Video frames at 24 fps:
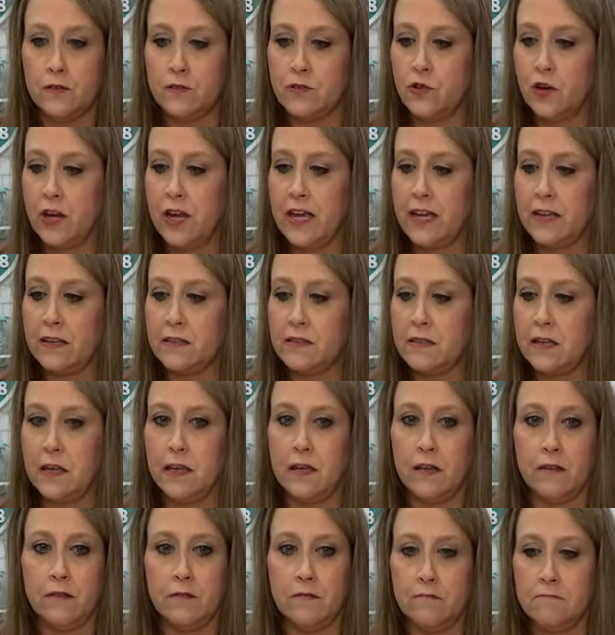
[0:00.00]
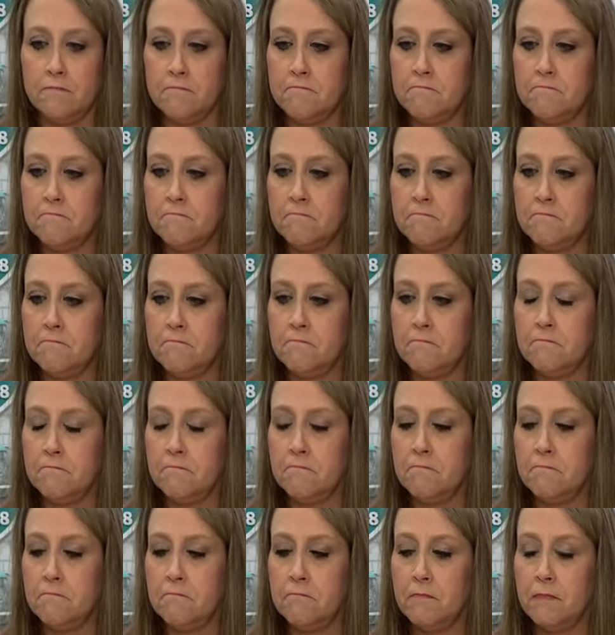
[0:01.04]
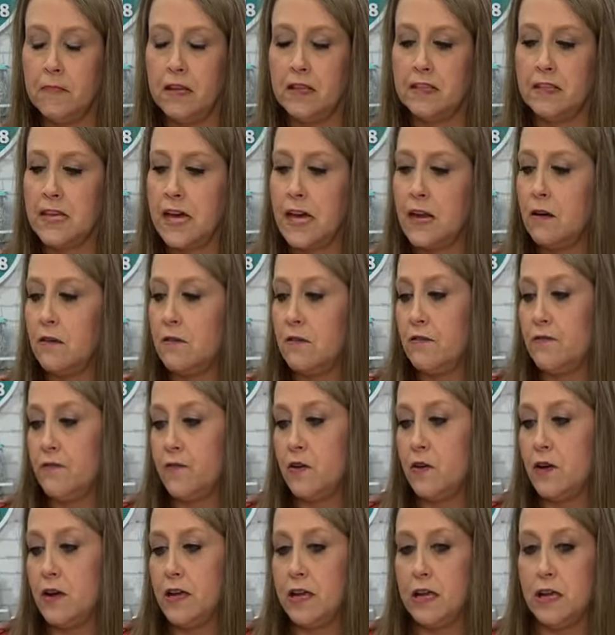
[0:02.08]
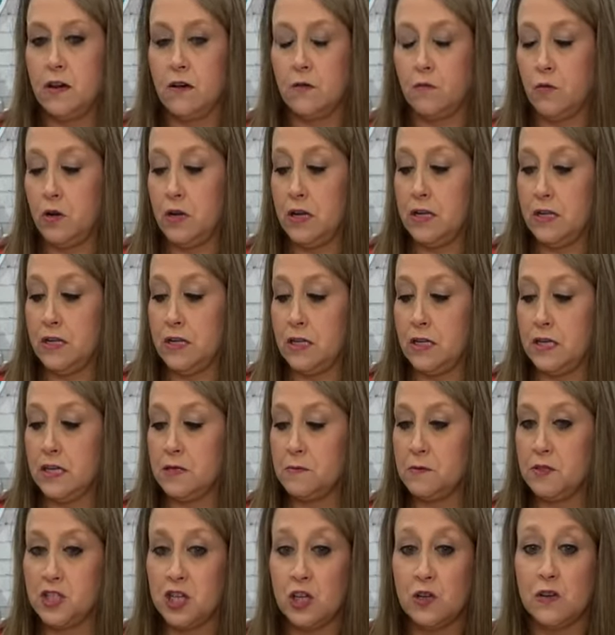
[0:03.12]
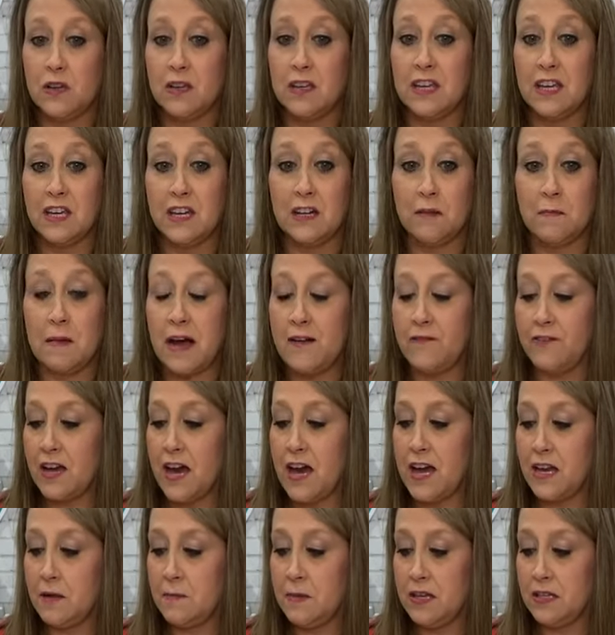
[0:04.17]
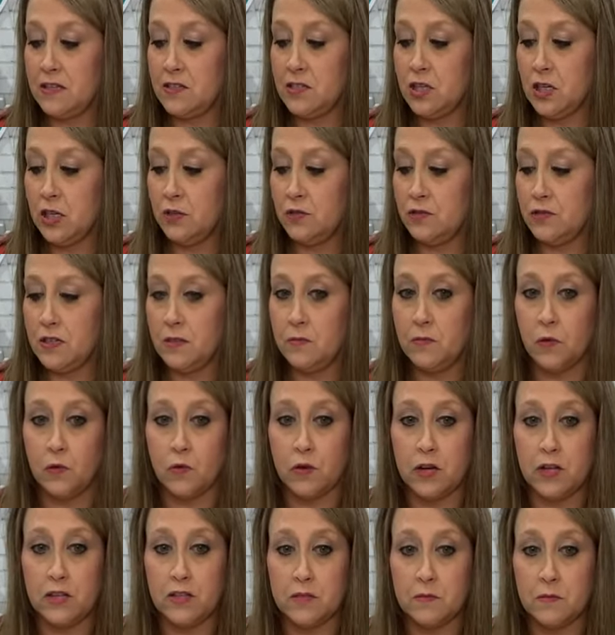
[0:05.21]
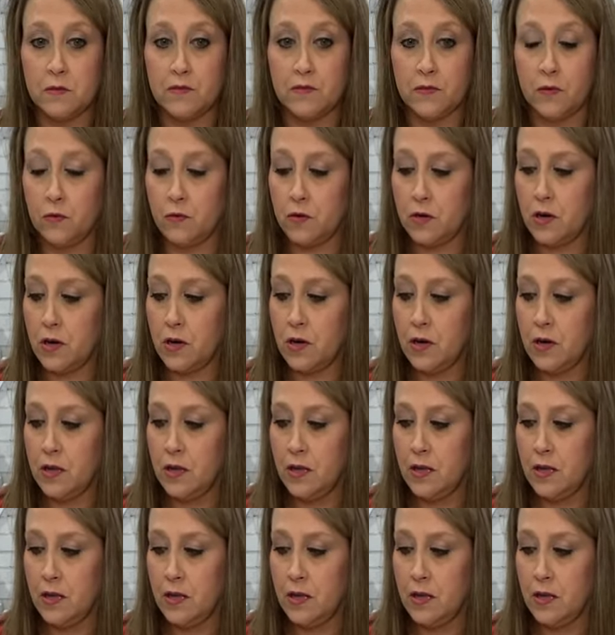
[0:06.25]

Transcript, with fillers: tricks and it's got on the front here what it does. But you can get them, I've gotten them at Tuesday mornings before.